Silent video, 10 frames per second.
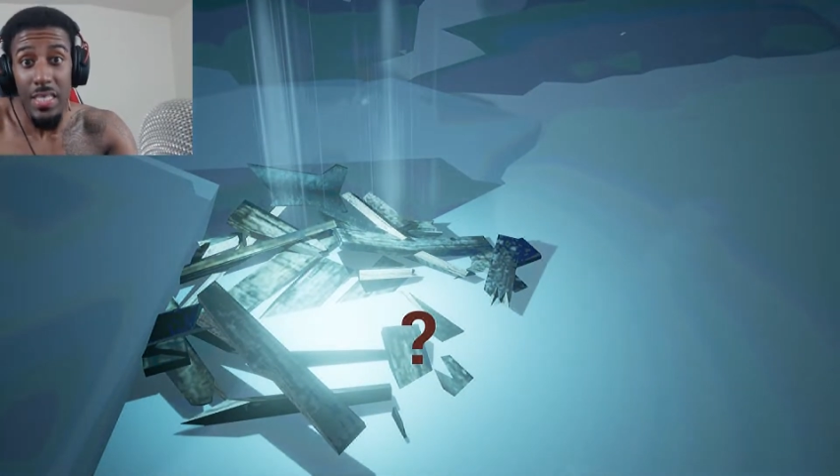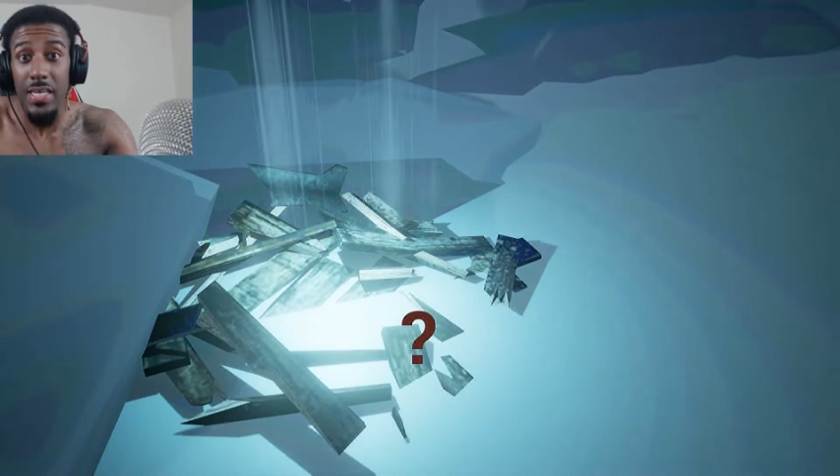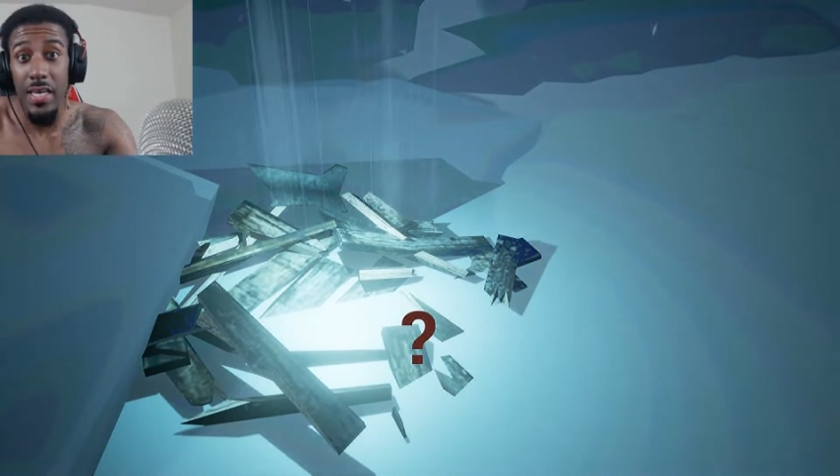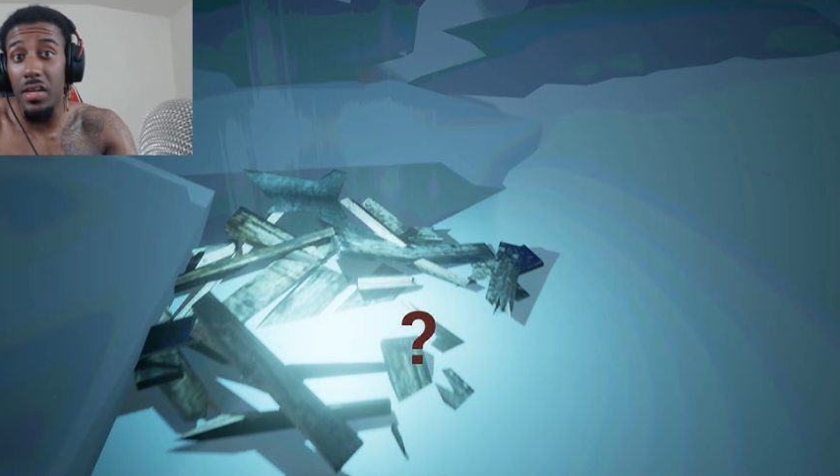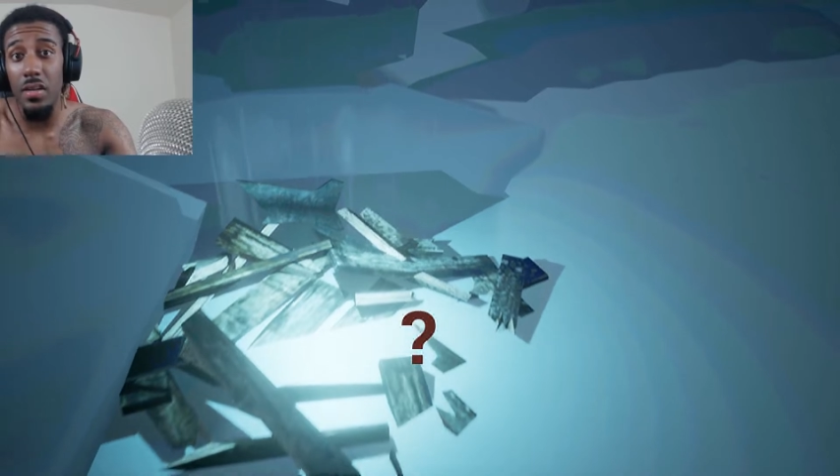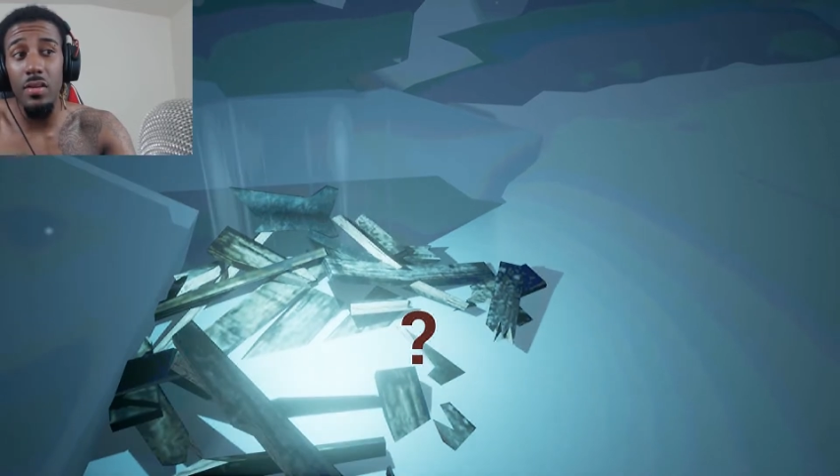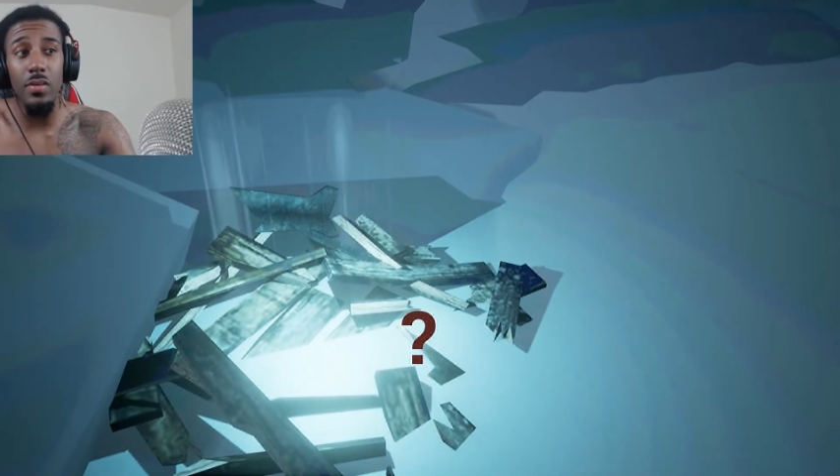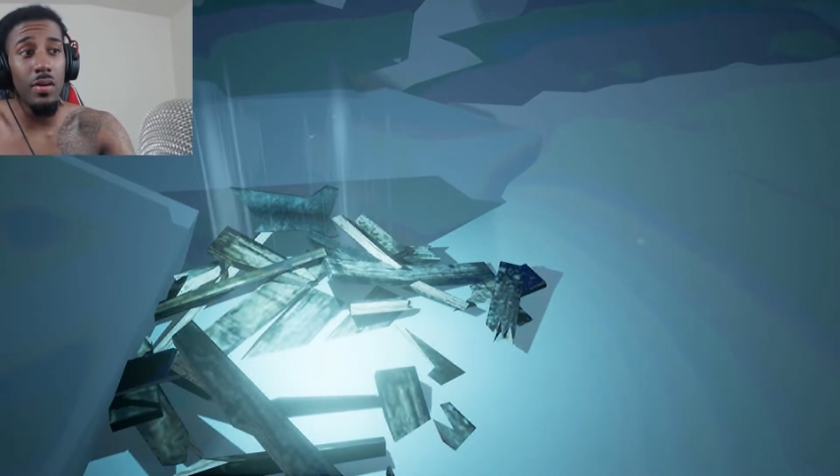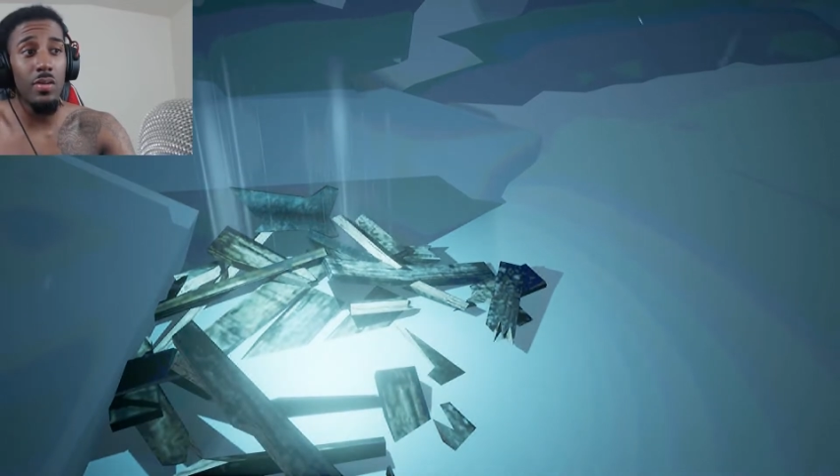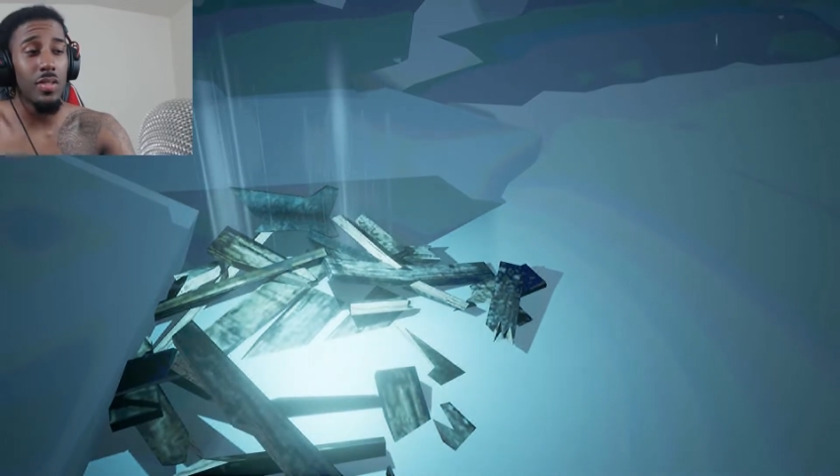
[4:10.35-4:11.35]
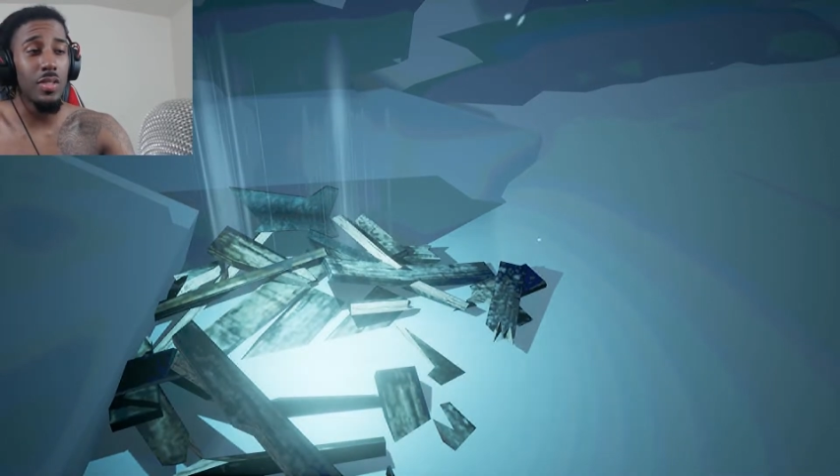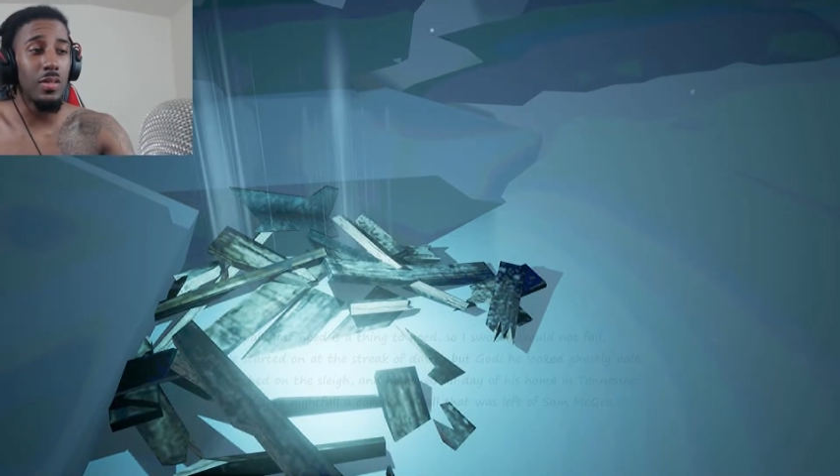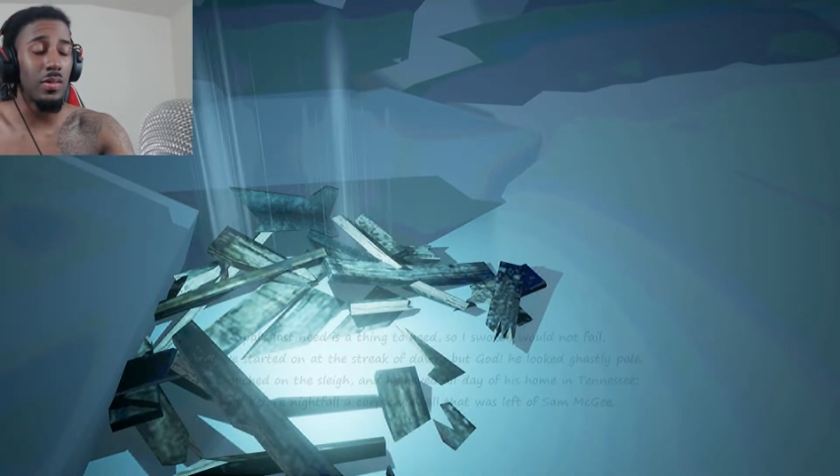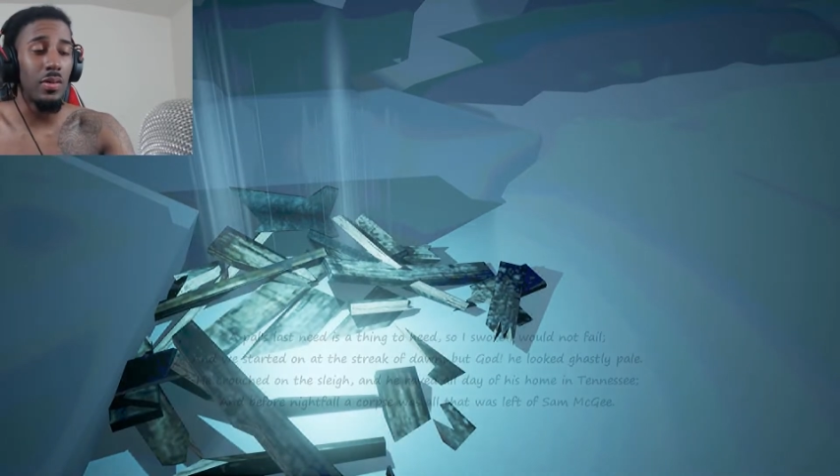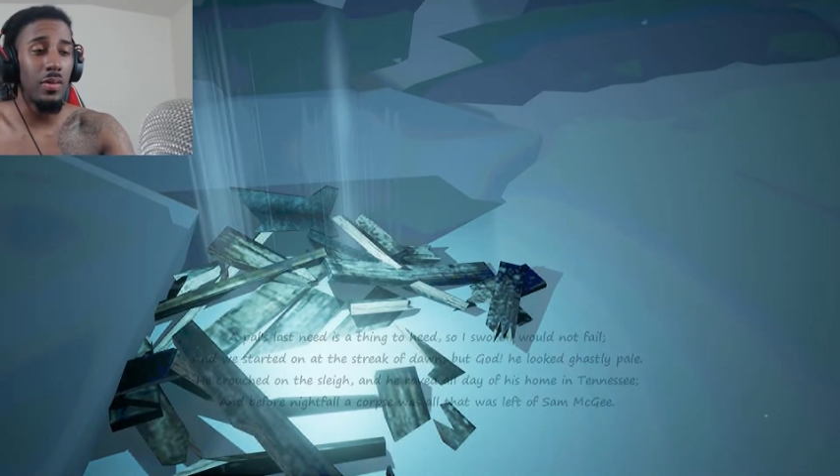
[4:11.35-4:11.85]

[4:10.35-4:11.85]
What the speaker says: he did it, so.